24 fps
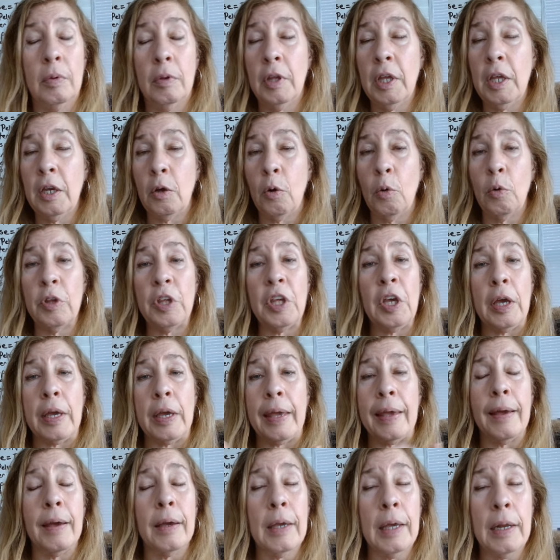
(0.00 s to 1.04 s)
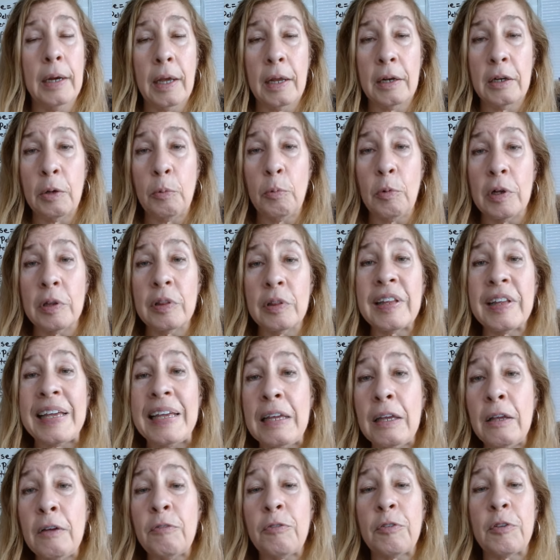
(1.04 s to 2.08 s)
you know, you can't get any
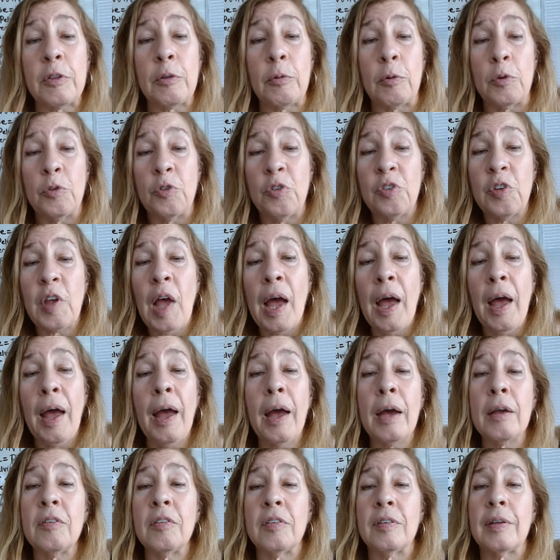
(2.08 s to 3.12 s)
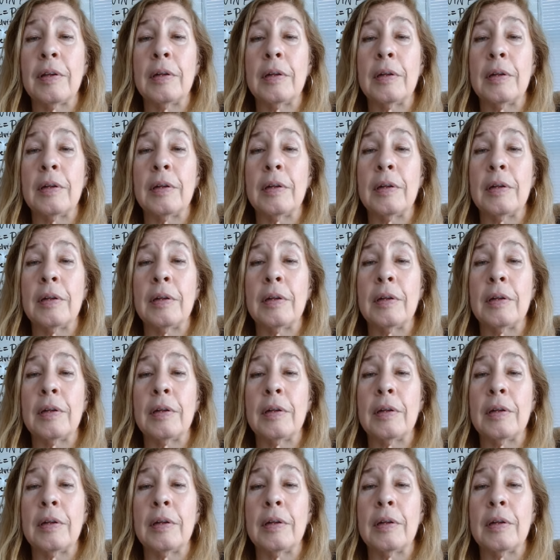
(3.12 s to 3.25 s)
relief through sex.